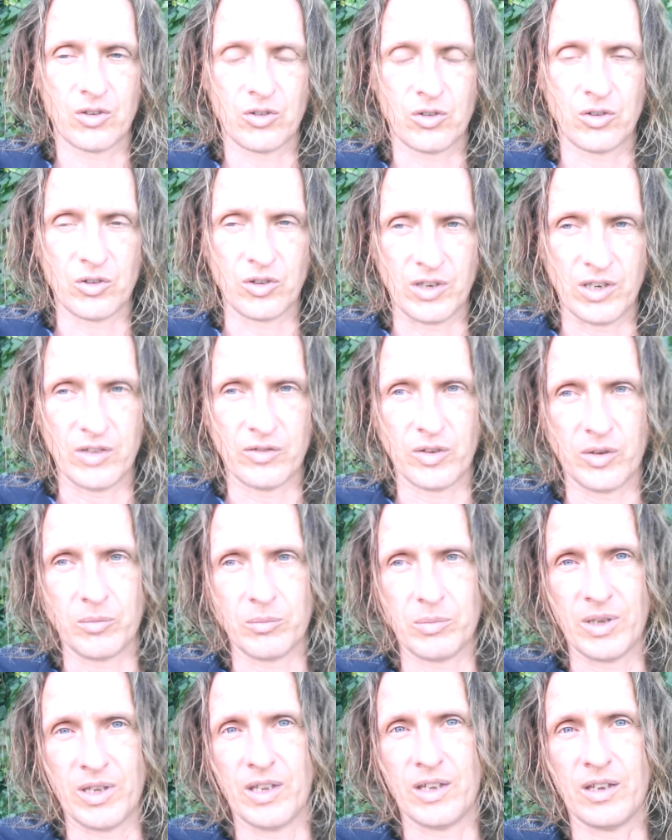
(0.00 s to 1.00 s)
to the living
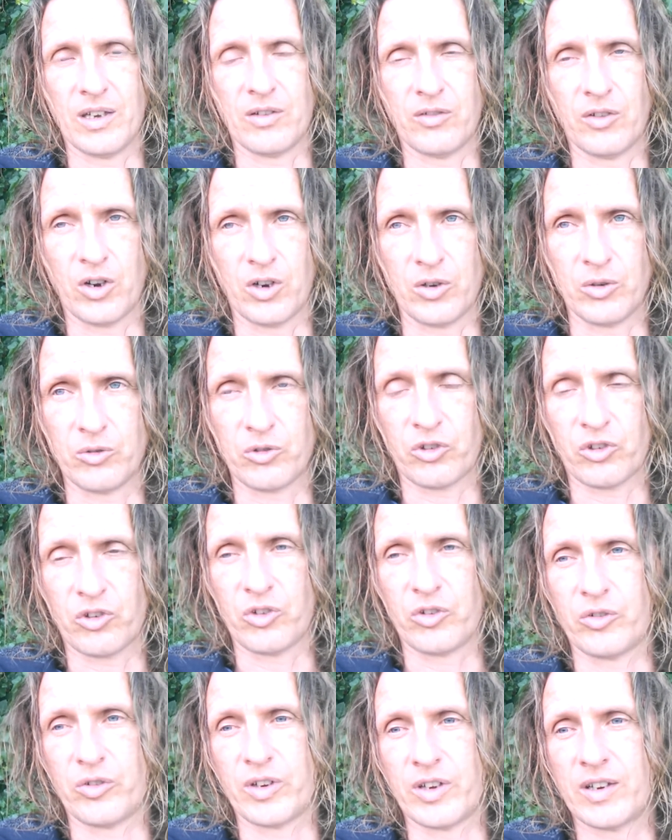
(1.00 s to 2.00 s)
being of our own
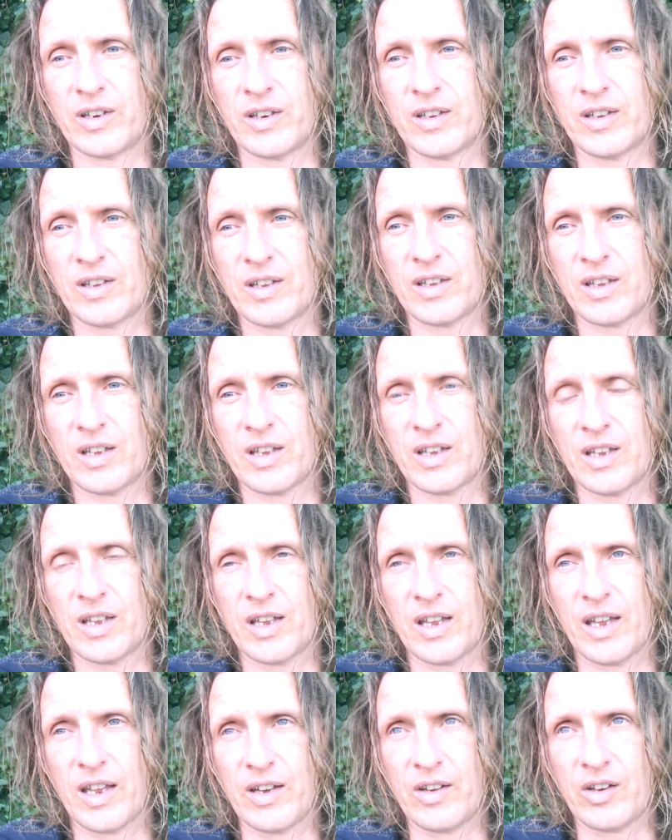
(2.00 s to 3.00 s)
children
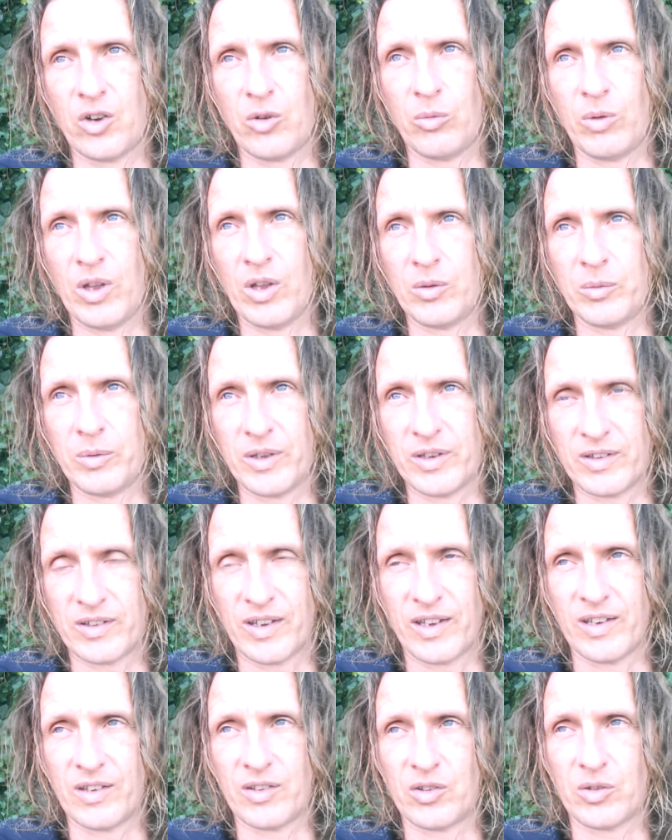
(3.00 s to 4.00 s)
and how well we
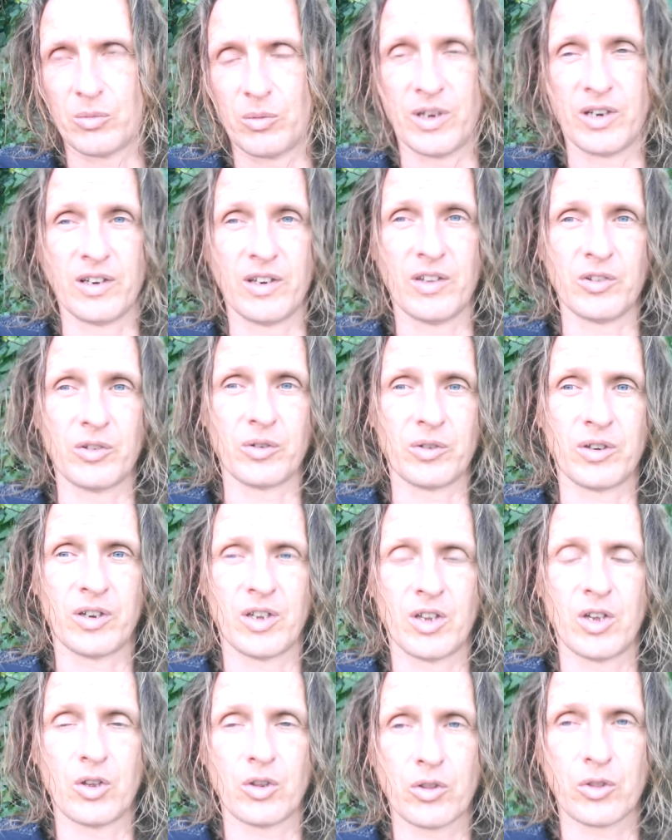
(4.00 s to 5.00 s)
attend to one another
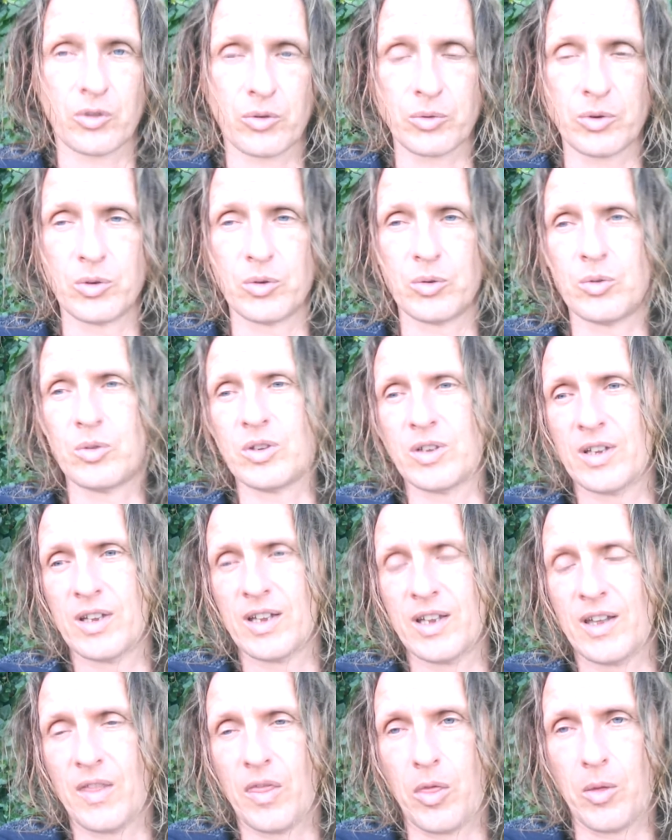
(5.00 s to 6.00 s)
through
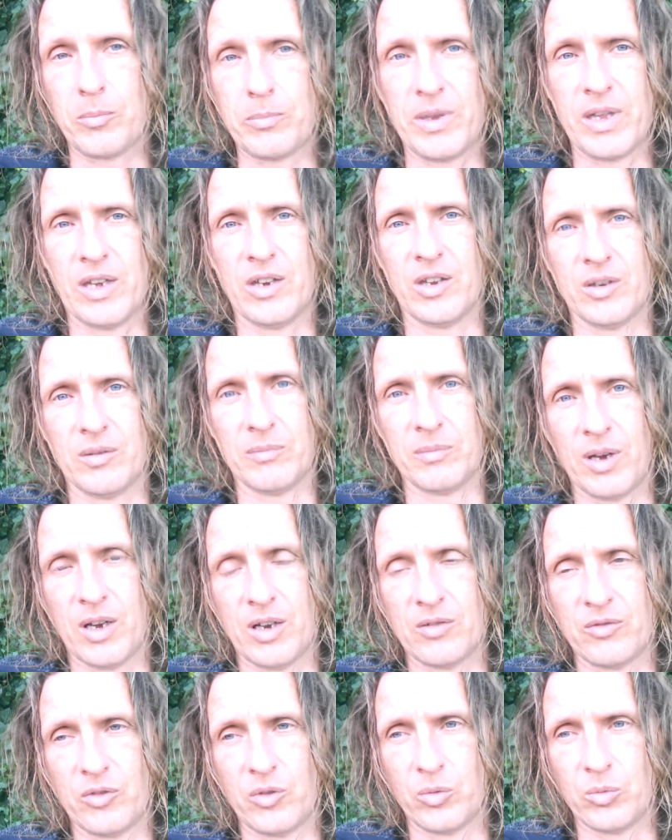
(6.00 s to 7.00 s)
the medium
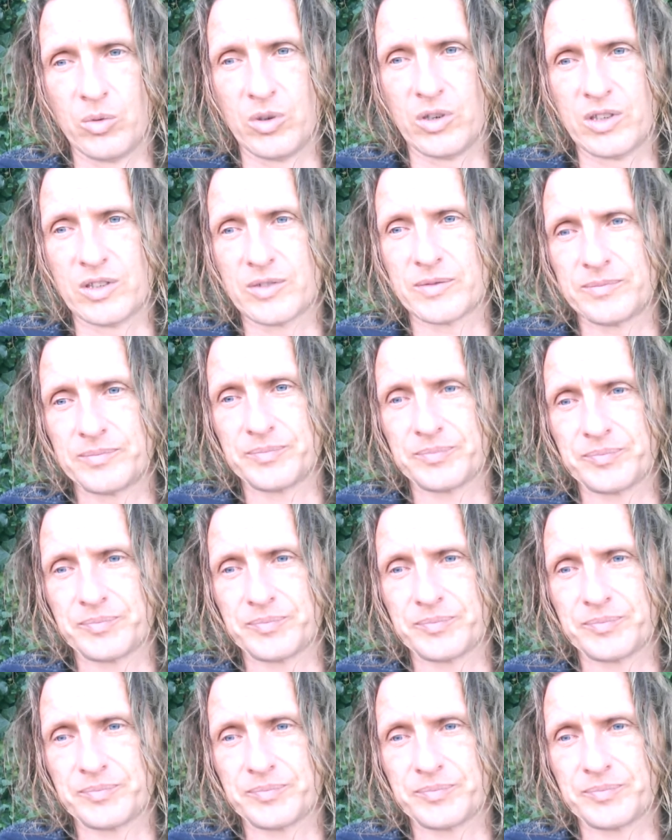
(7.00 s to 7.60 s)
of the world.